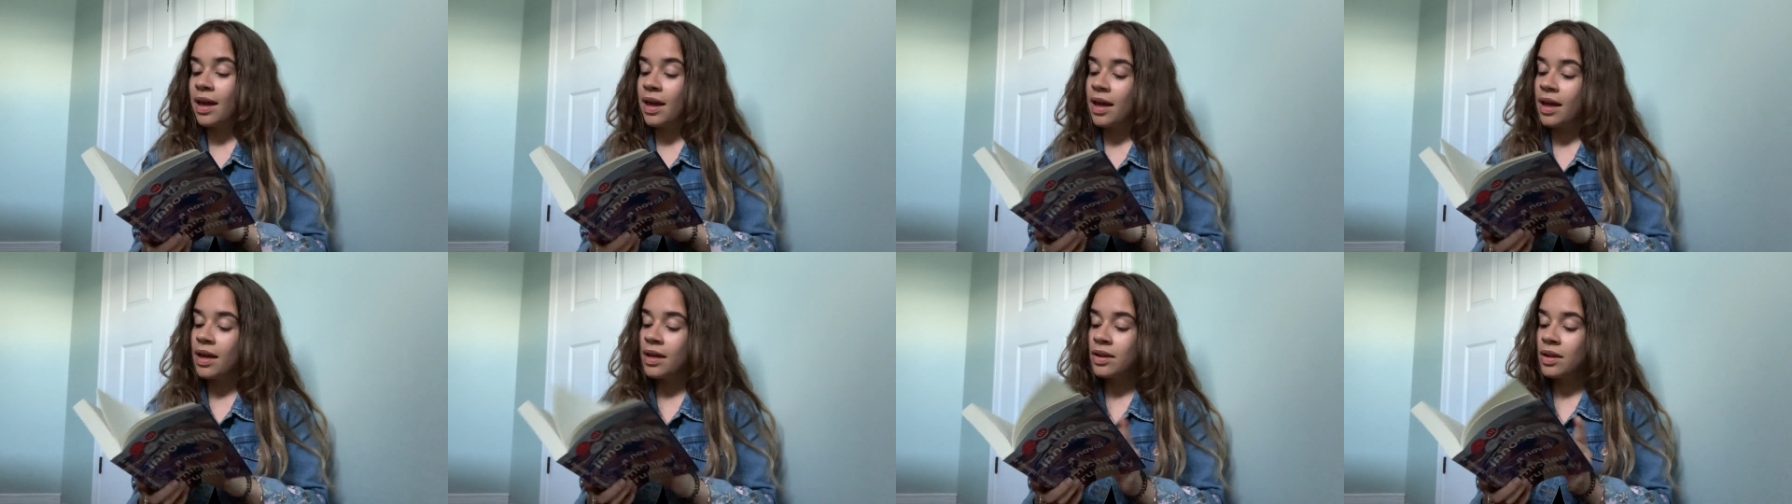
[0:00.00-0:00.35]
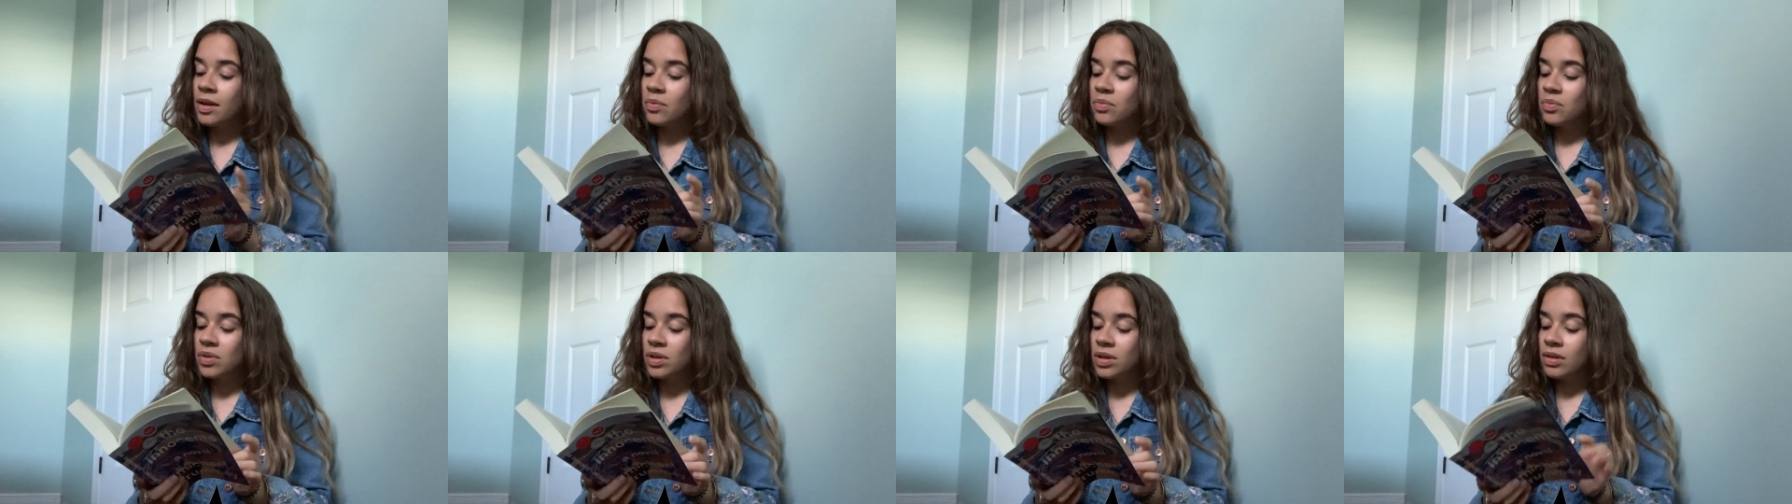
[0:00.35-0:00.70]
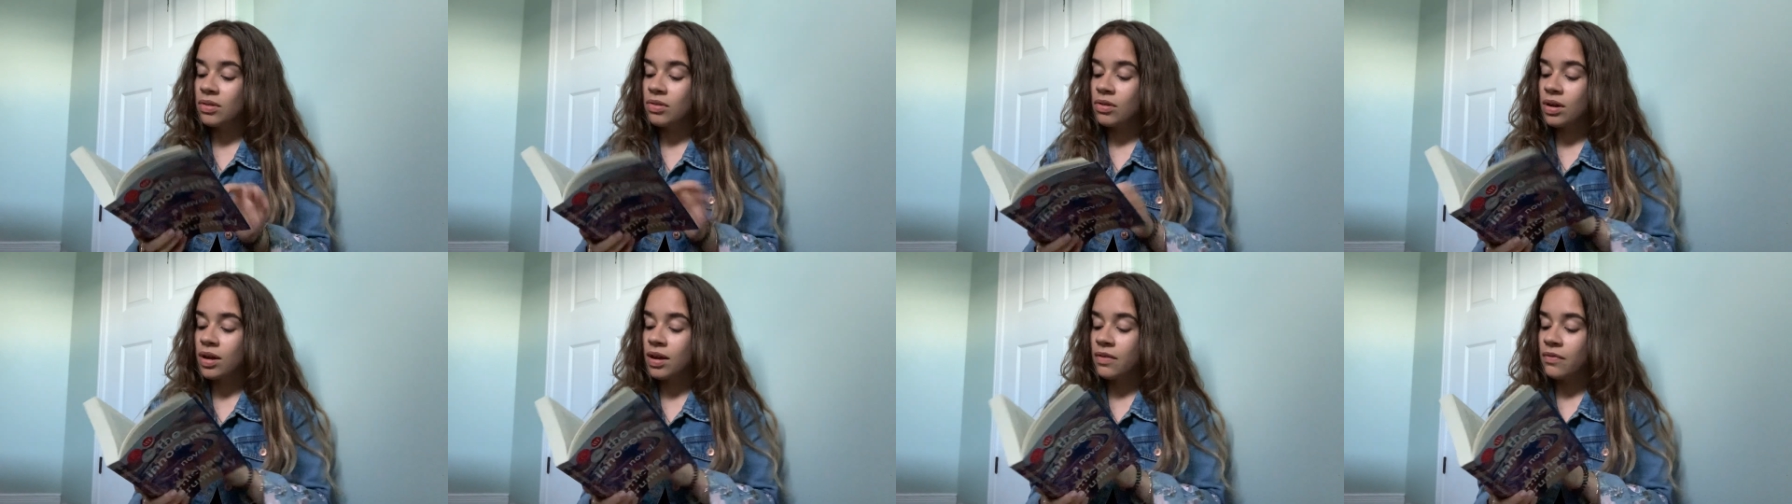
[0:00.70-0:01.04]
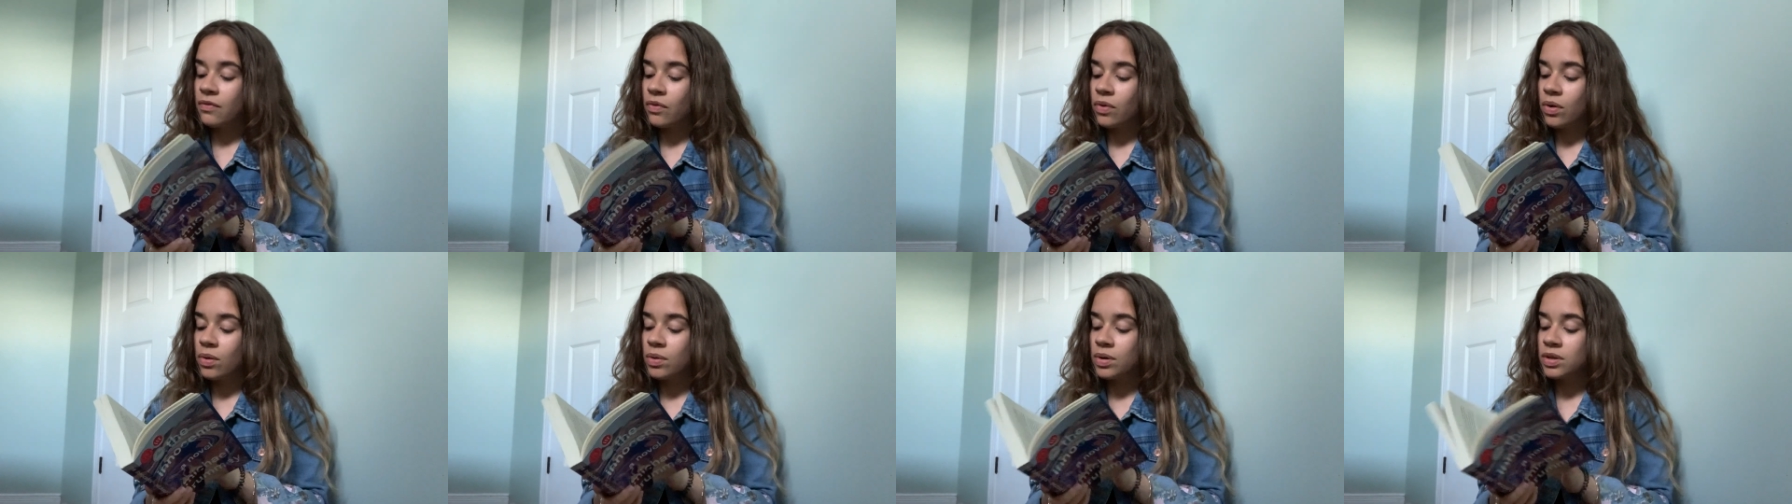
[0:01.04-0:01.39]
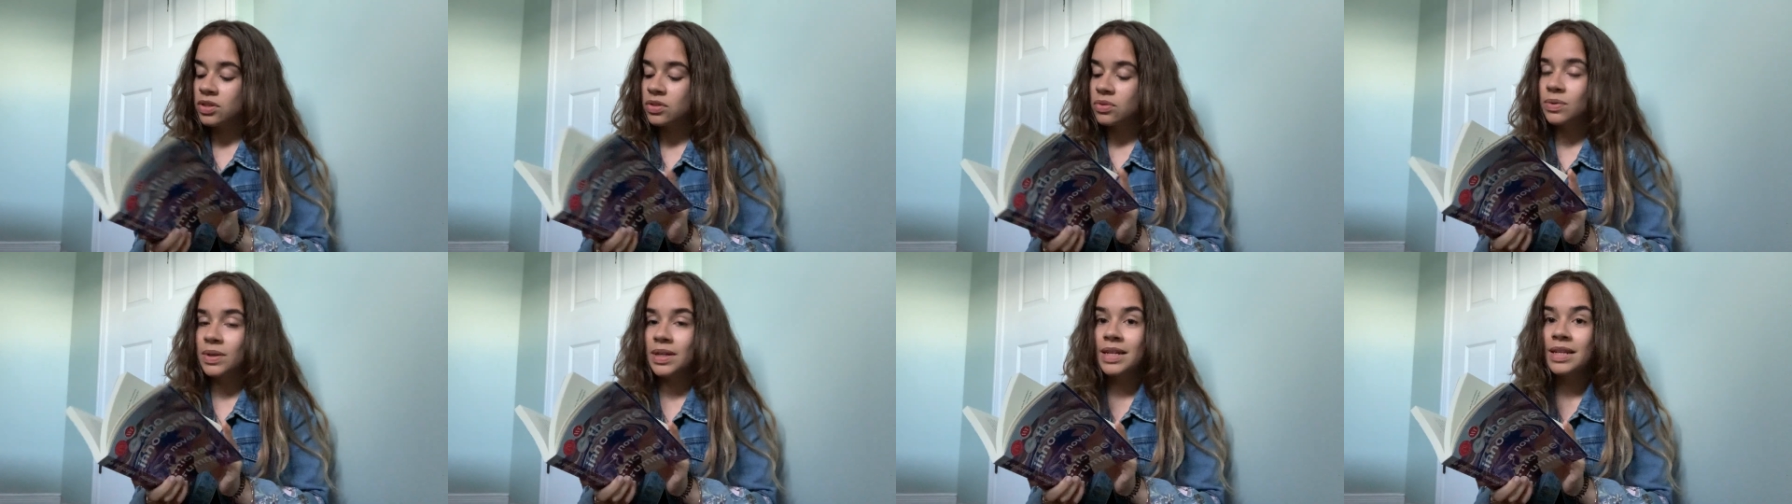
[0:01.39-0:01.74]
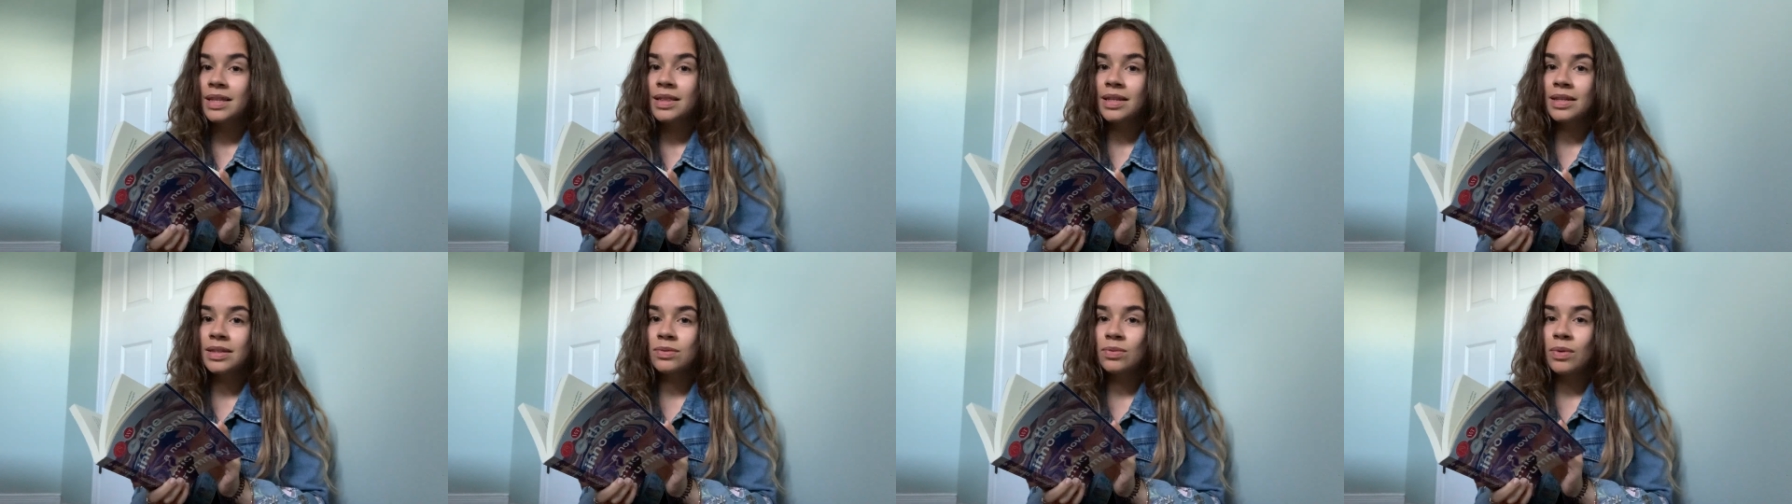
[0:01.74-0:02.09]
and I'm really looking forward to
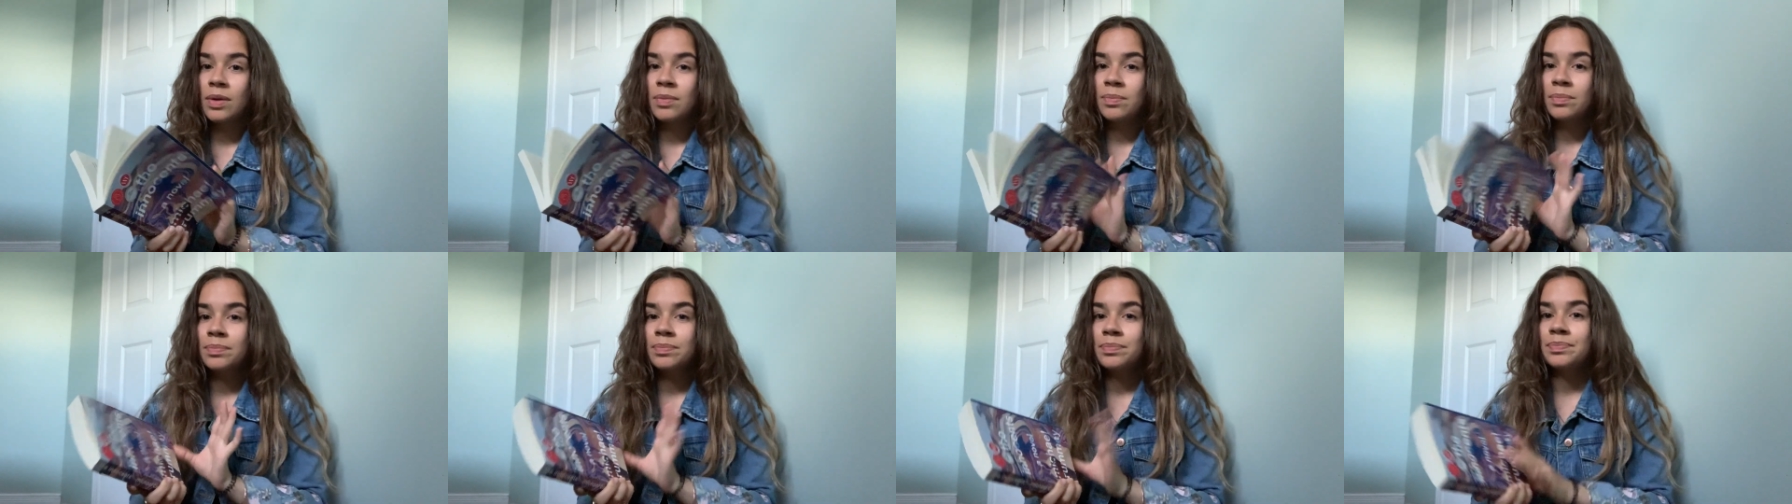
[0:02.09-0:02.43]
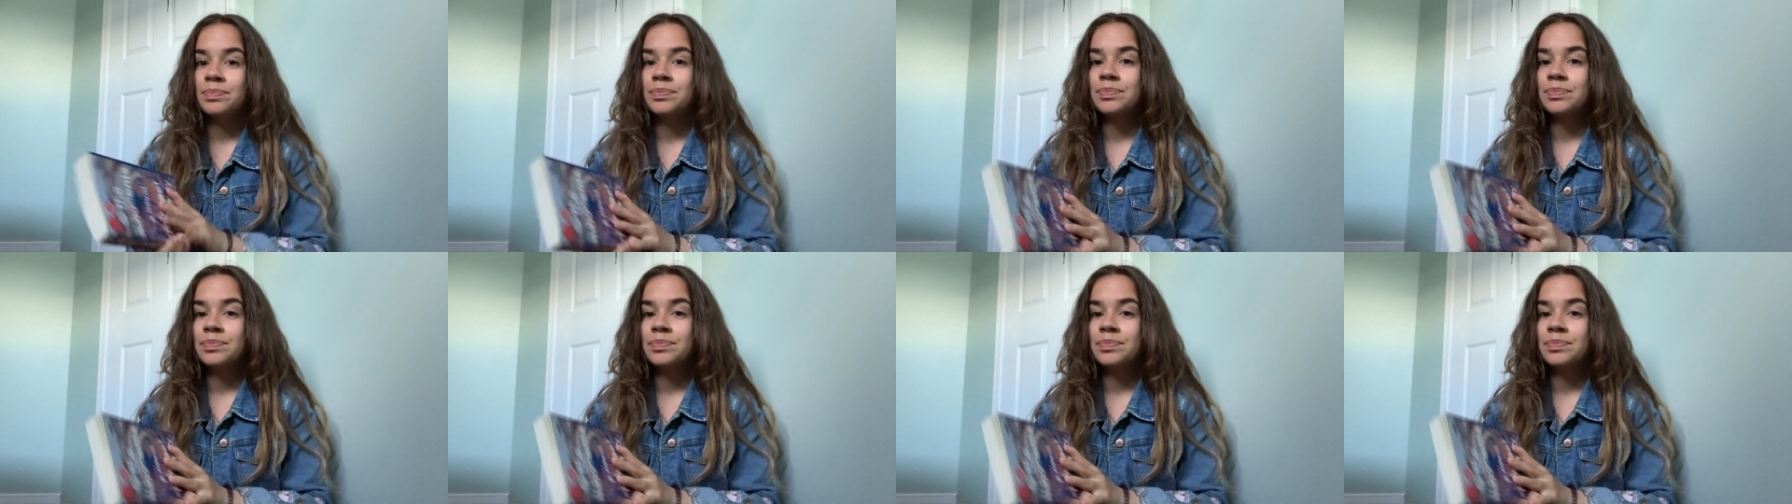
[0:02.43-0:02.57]
reading this one.